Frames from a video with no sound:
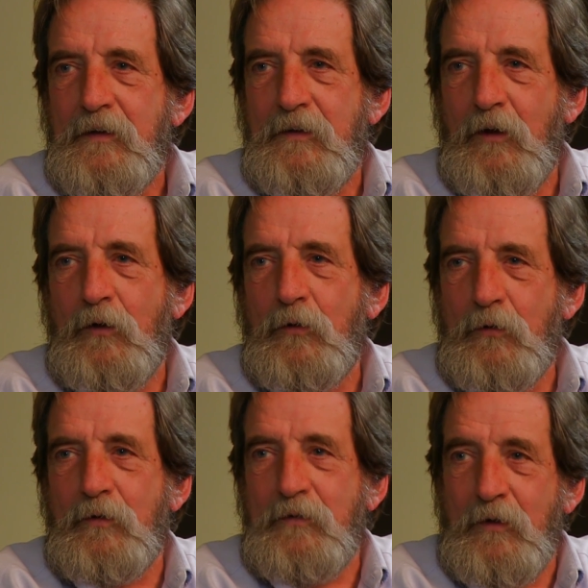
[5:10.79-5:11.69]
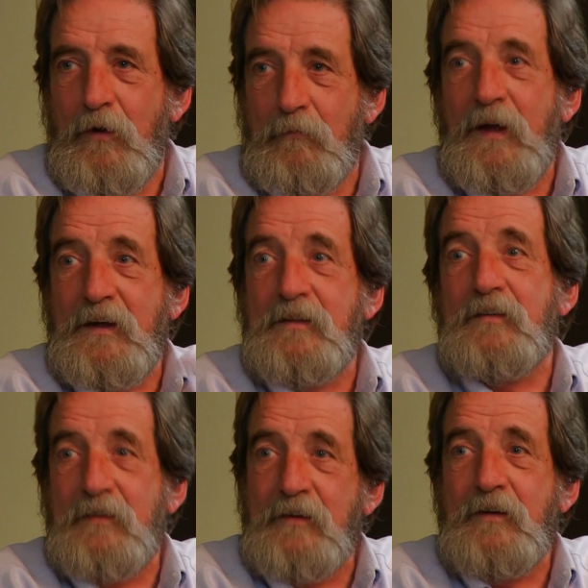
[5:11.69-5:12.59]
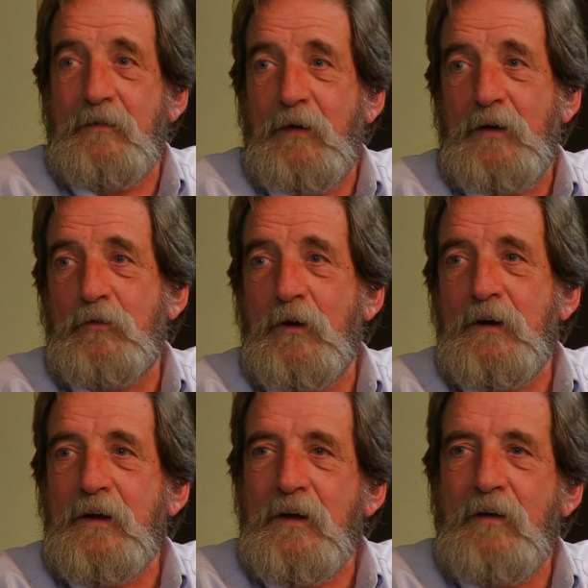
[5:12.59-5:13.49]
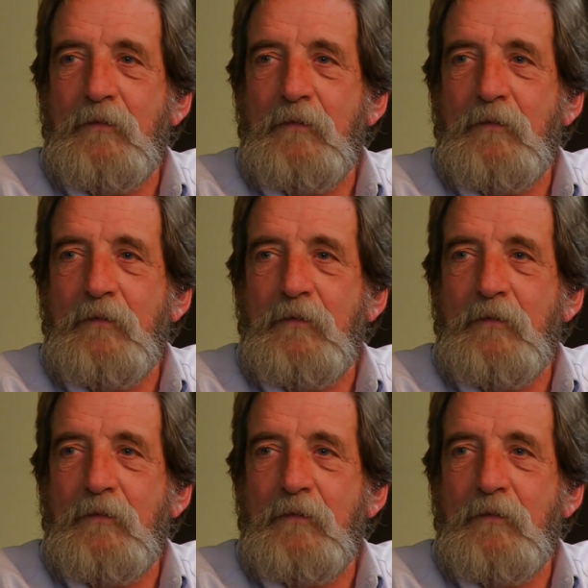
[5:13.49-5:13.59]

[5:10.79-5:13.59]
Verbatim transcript: you know, who, you know, make a decision about drinking.